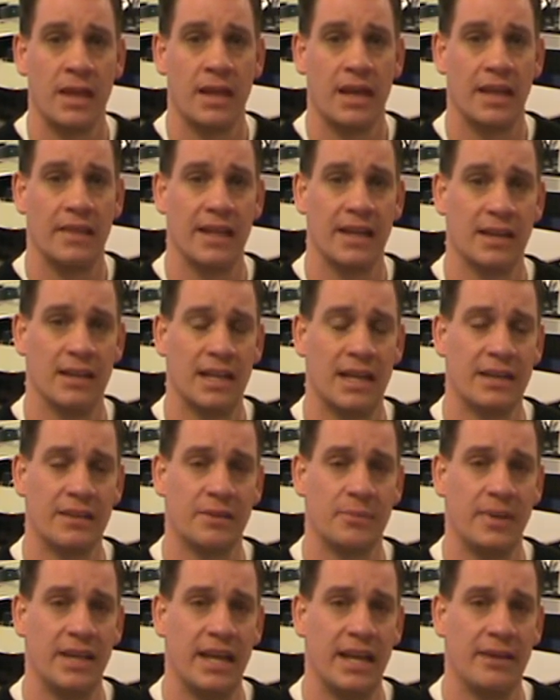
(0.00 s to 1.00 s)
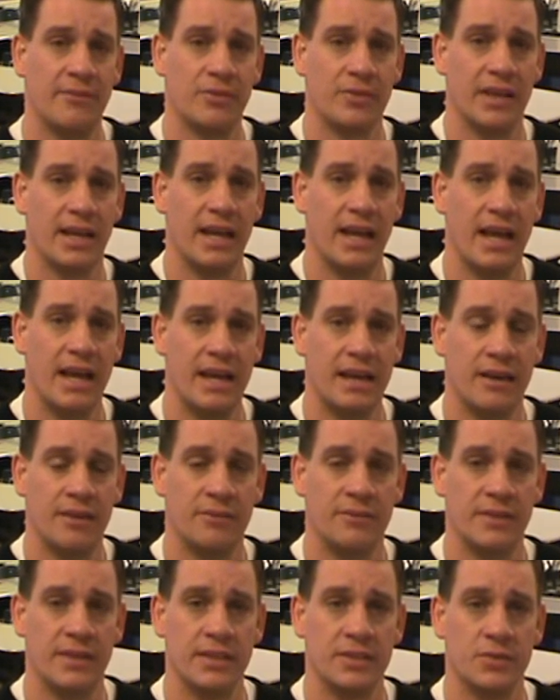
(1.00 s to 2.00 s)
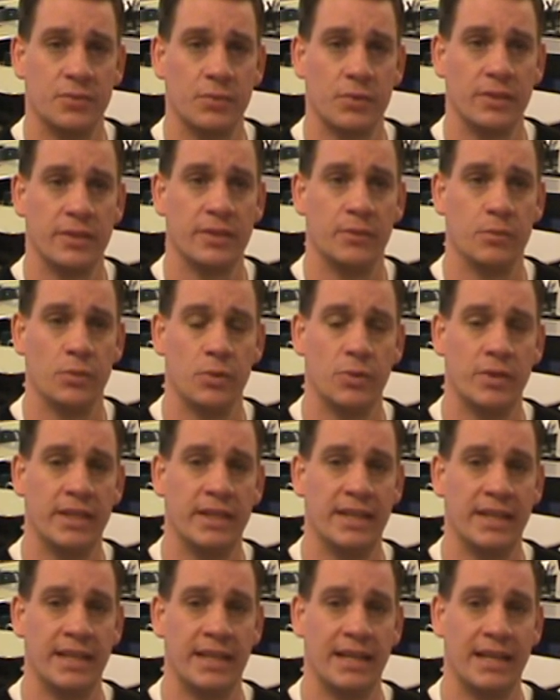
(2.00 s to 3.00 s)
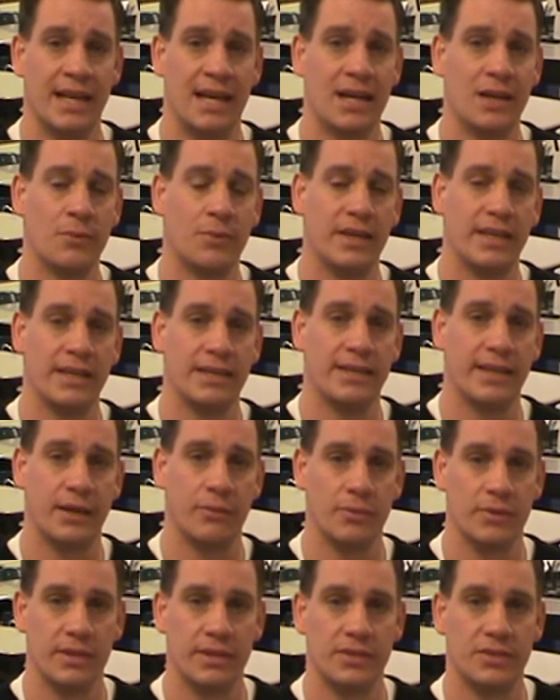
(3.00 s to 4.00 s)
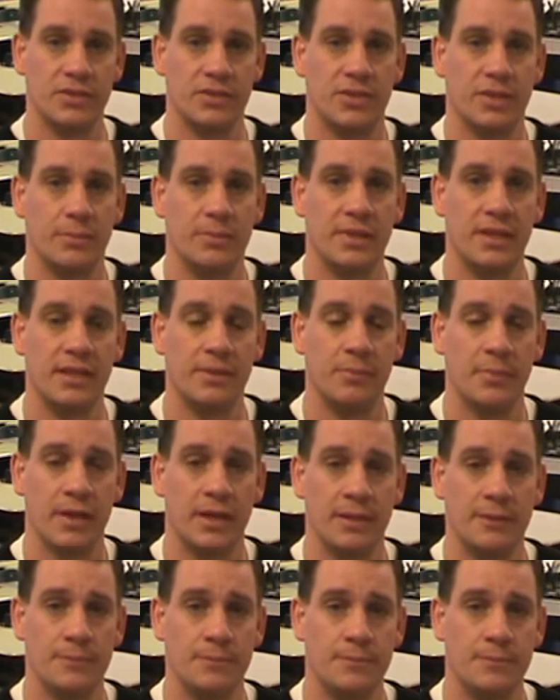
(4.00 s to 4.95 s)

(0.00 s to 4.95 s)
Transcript: And that a lot of the behavior they have is really rooted in how do I get that relationship need met?